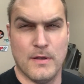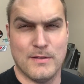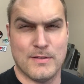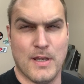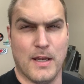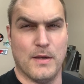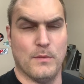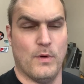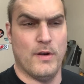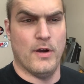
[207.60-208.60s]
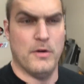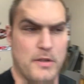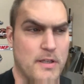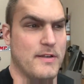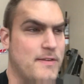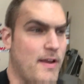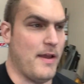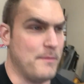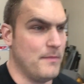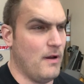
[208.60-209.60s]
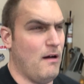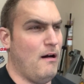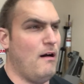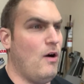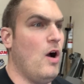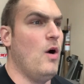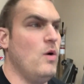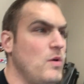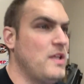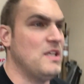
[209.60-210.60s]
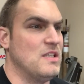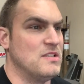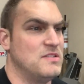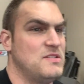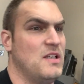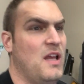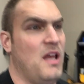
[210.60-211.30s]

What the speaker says: just take it one hoagie at a time. Oh, hoagies.